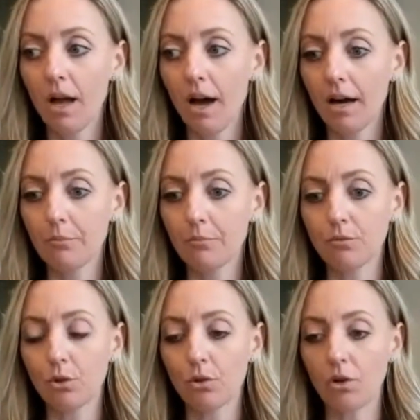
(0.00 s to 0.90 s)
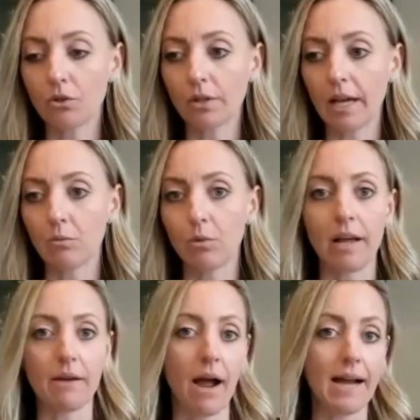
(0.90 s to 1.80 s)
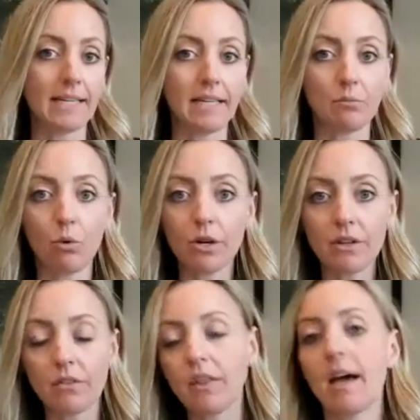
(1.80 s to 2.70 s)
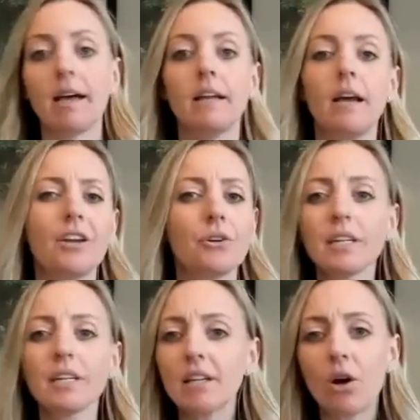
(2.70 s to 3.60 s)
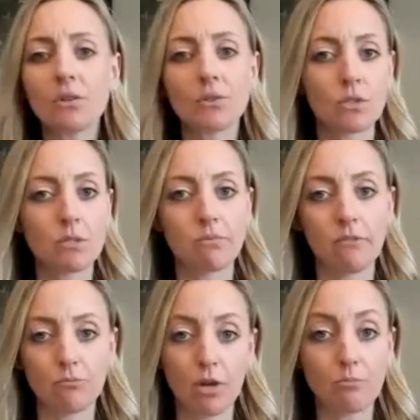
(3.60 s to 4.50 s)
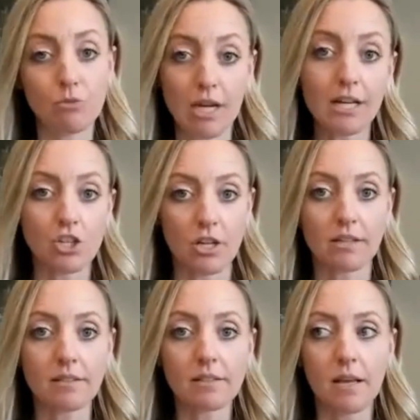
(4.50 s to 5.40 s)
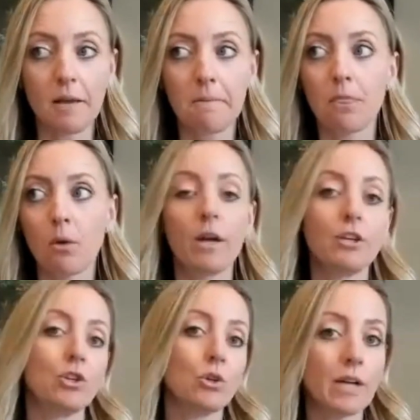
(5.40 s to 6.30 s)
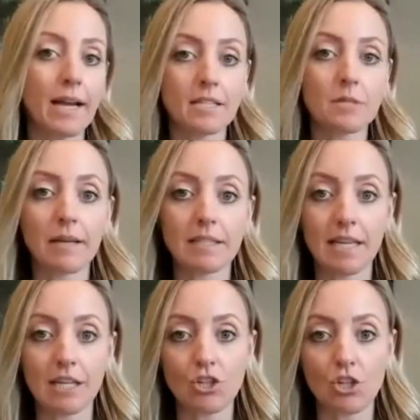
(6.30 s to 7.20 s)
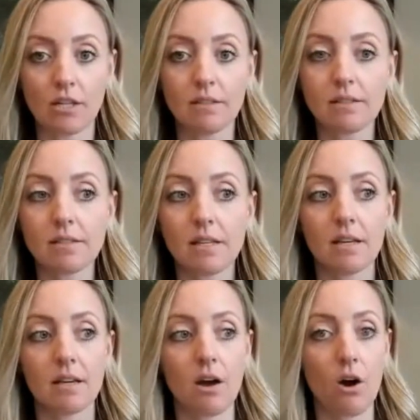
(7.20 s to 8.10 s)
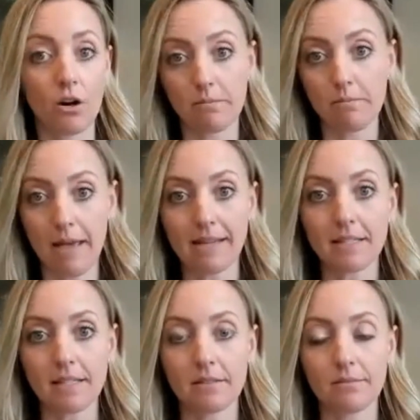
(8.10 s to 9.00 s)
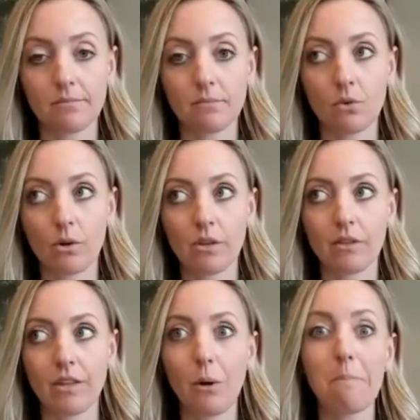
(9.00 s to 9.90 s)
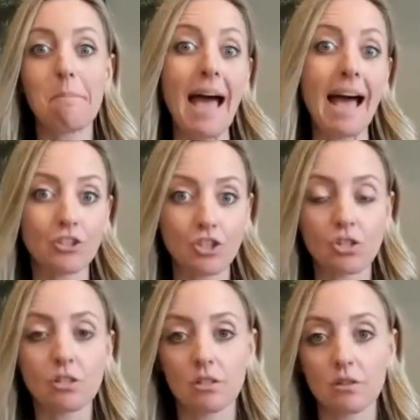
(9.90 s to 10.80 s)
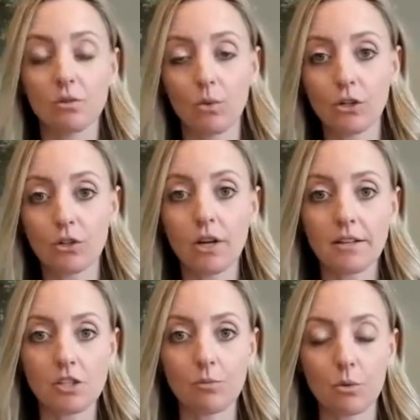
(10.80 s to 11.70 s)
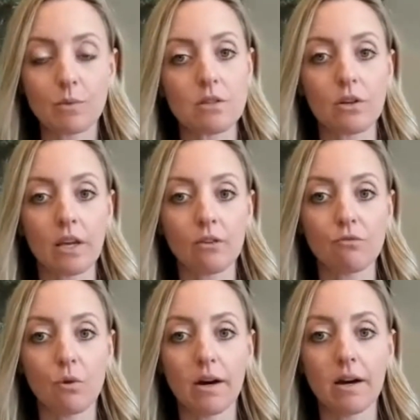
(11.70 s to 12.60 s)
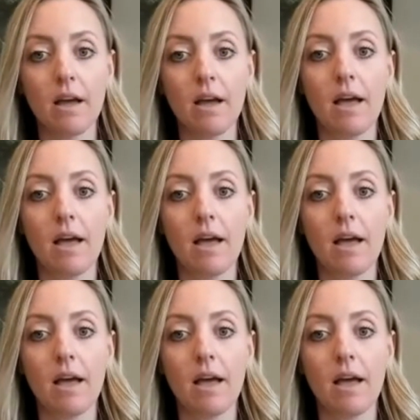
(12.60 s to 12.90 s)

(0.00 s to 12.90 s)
You'll get, well, I need more than that. You're going to get all sorts of objections when your expectations aren't met or they don't match what your customer was looking for.